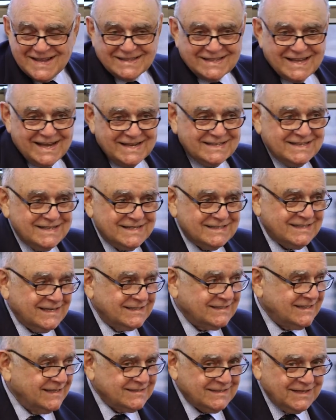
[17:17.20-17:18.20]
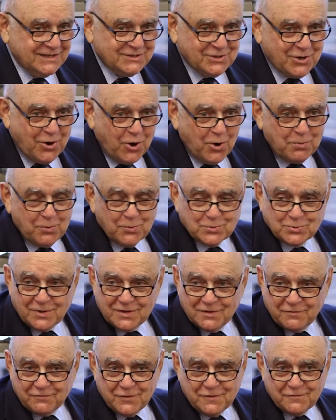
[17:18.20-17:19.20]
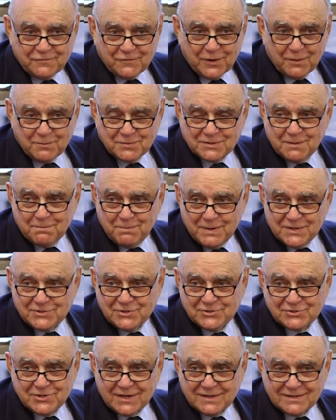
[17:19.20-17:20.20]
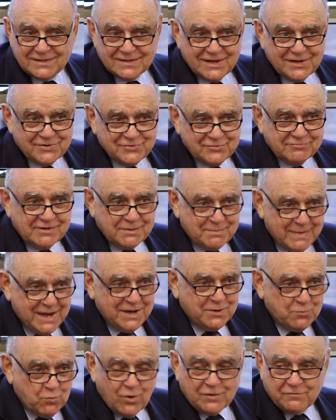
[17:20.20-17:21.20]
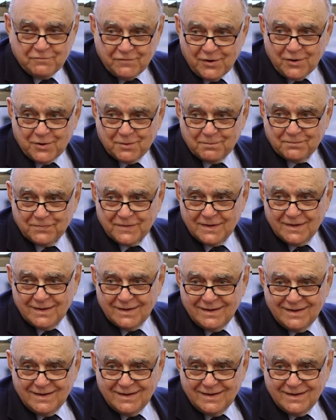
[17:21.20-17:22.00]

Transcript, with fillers: 1966, Goldman was one of the few firms in the business that, that remained one firm.